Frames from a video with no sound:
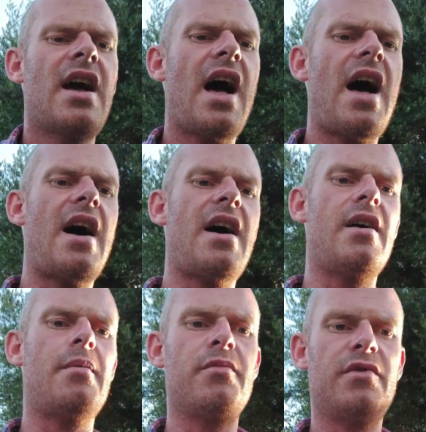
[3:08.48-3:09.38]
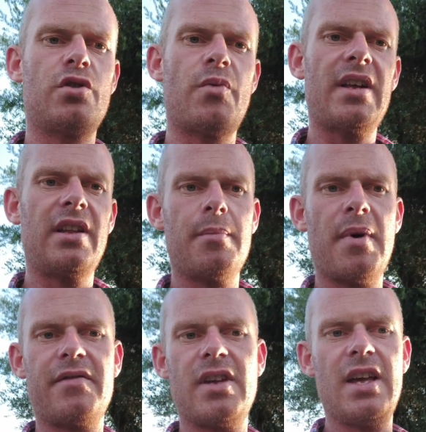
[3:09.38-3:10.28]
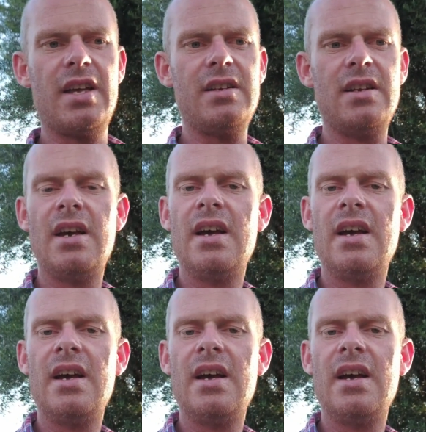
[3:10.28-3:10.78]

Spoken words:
directly above your head,